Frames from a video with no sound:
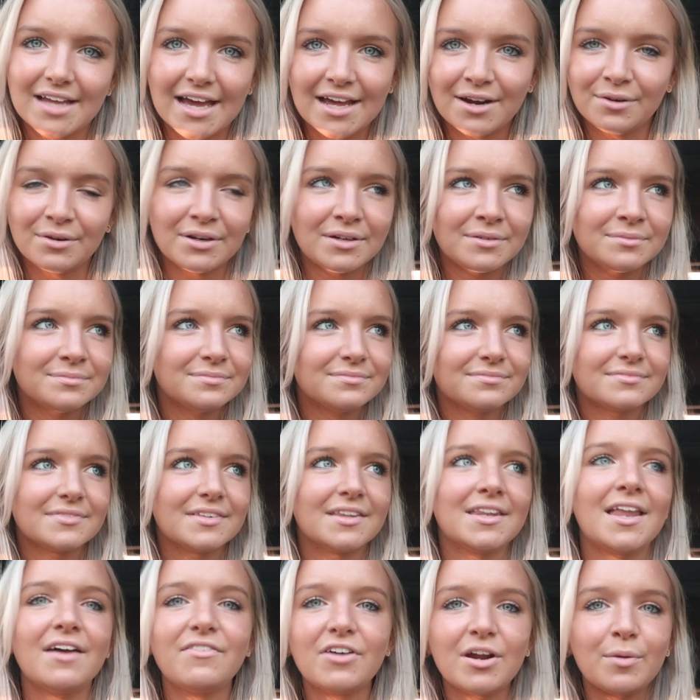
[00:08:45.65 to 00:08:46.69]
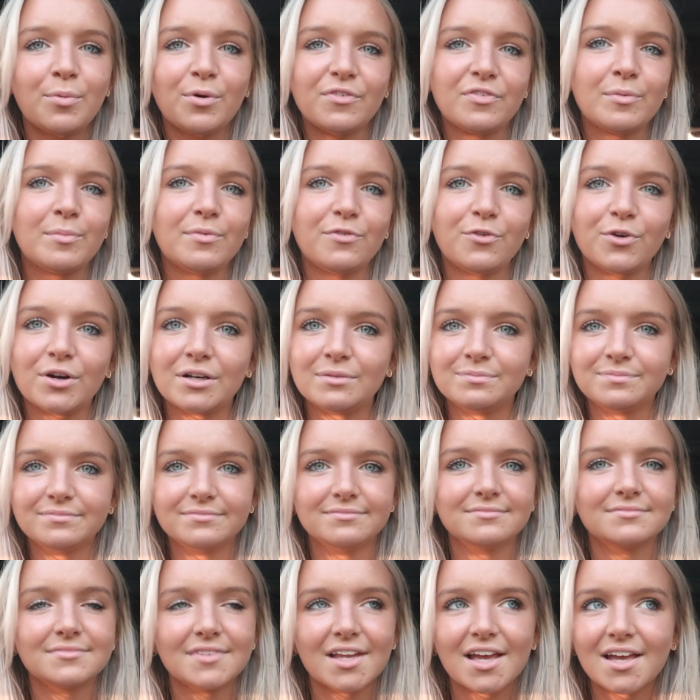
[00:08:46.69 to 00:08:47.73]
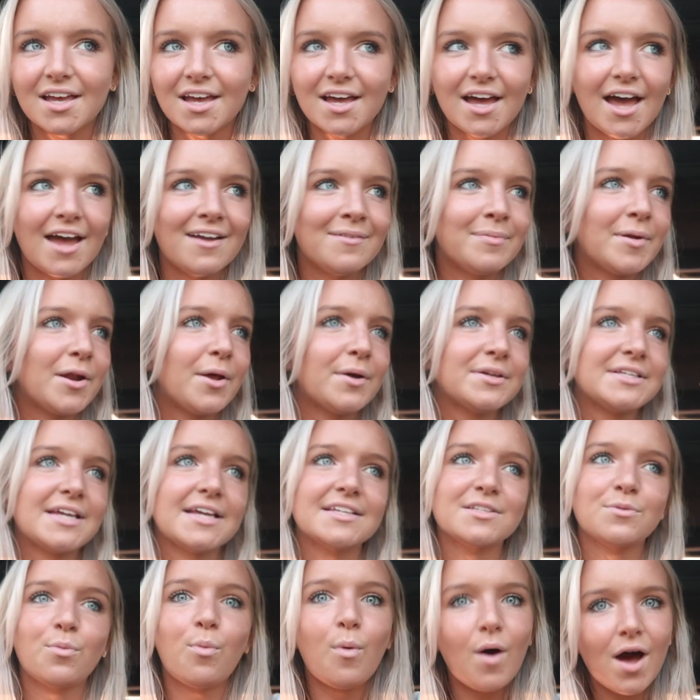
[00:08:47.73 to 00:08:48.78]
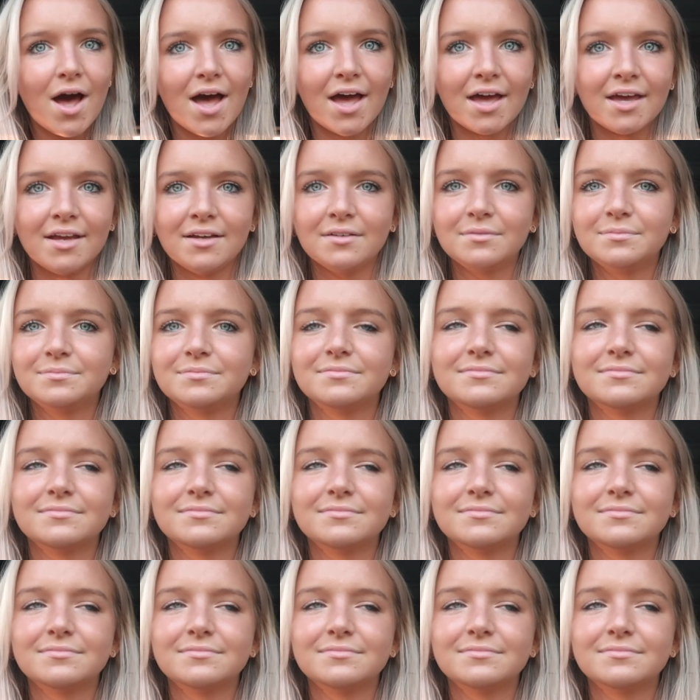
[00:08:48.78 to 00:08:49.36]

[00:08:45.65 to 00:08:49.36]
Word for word: I don't know. Never had a boyfriend before. Everybody always asks, why?